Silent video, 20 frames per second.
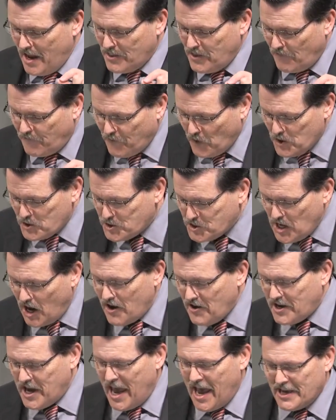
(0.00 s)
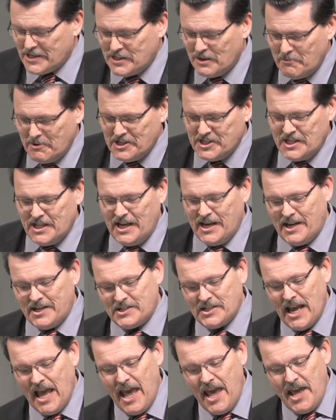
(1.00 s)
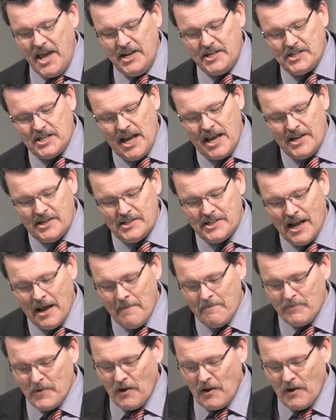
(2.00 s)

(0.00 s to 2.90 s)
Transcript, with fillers: The first sarcasm is this He says,